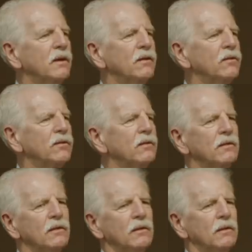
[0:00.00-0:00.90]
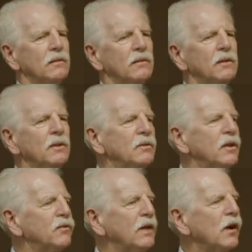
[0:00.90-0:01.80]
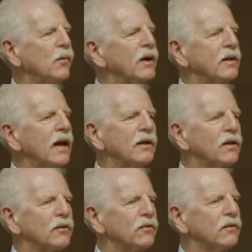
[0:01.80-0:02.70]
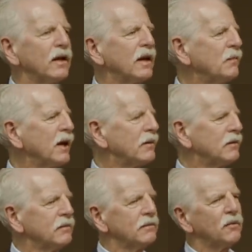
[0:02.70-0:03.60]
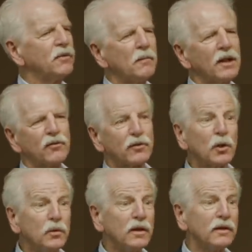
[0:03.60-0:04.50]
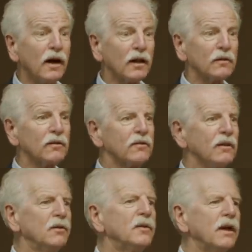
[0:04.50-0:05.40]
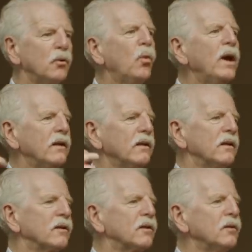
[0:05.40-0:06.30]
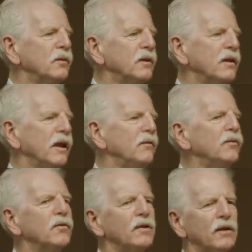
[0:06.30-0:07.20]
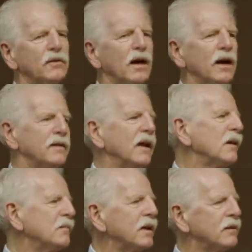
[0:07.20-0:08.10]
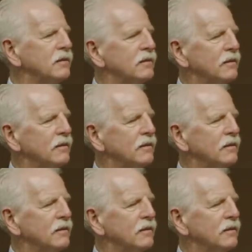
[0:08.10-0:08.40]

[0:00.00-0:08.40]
is you just take away the lactose and they get better. If someone has gluten intolerance and you take wheat and other gluten containing foods out of their diet, they get better.